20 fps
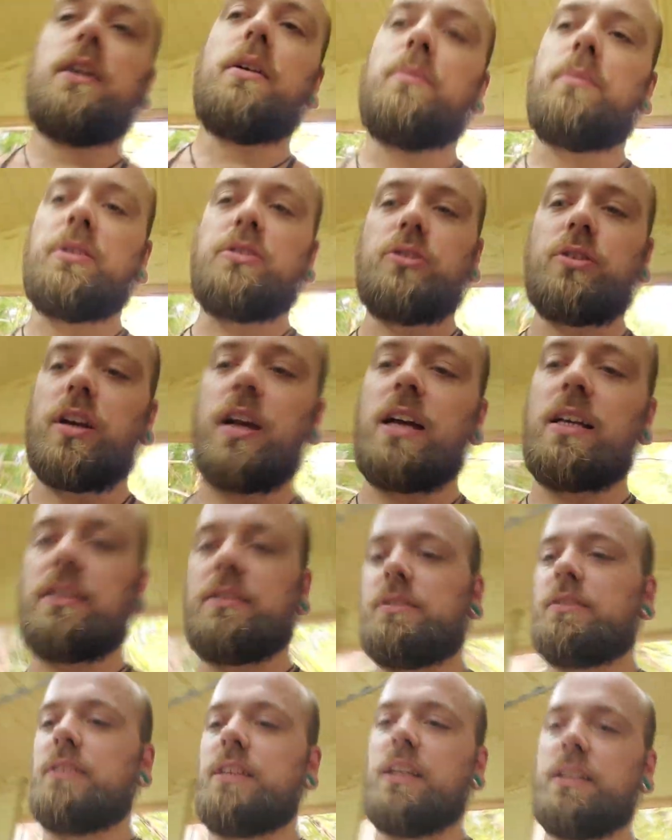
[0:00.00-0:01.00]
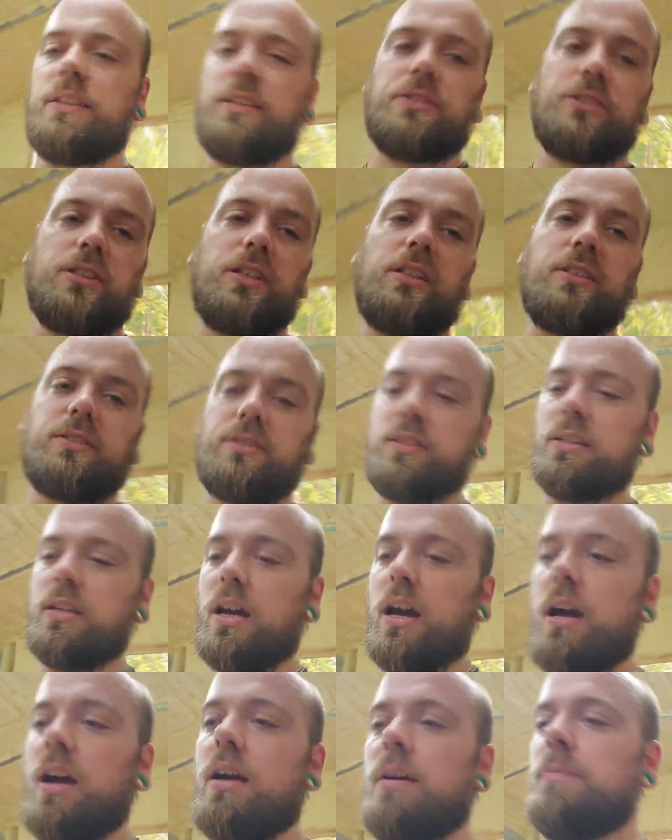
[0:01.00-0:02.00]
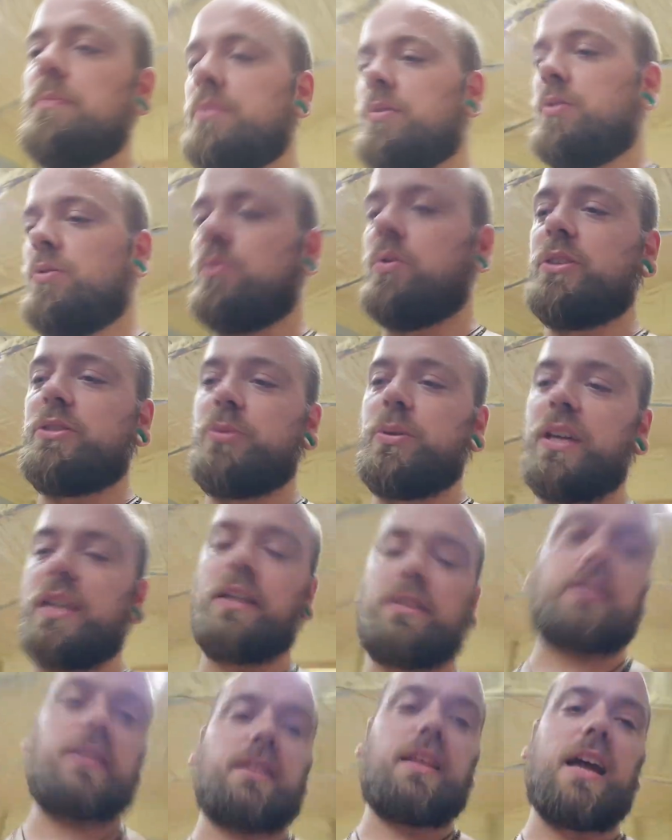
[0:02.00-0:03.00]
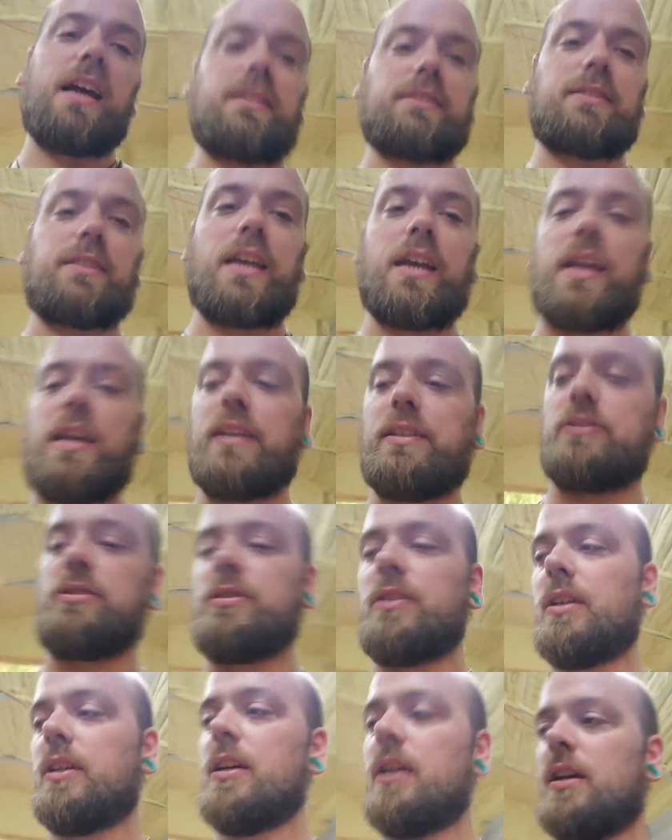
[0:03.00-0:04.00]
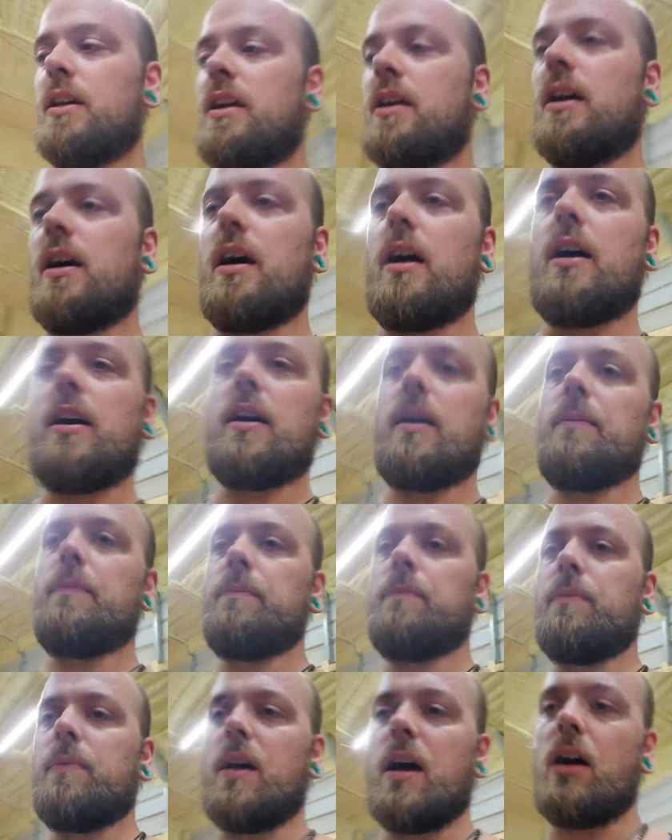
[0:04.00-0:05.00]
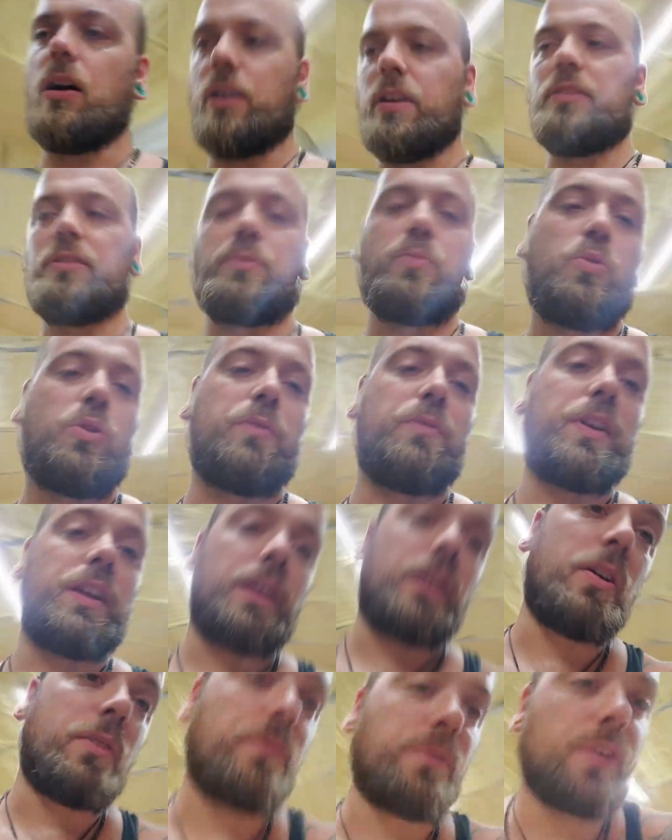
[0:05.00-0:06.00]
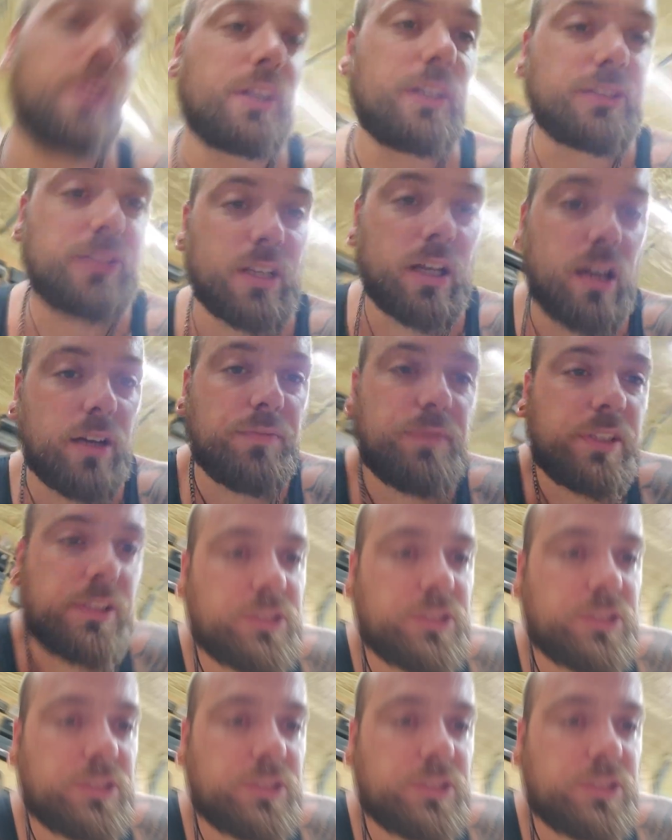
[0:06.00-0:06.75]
But you guys get the gist. Um, once we get to that stage, um, I'll get some more video footage of the